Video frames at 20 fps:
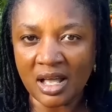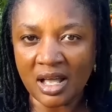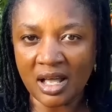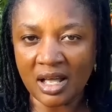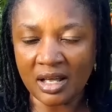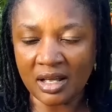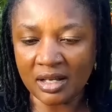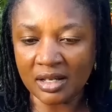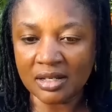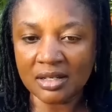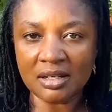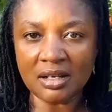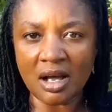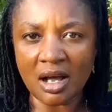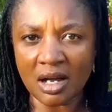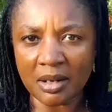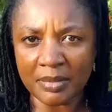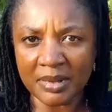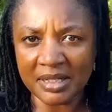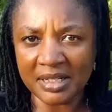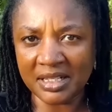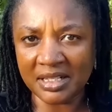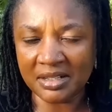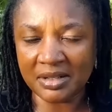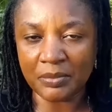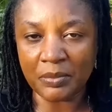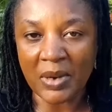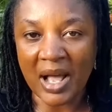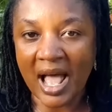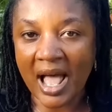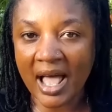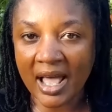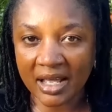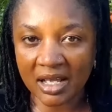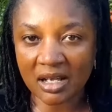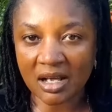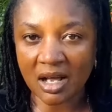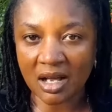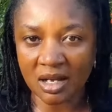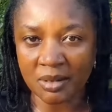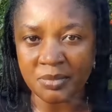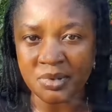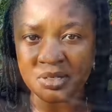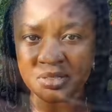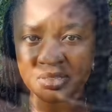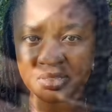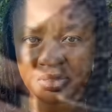a carbonate, high carbon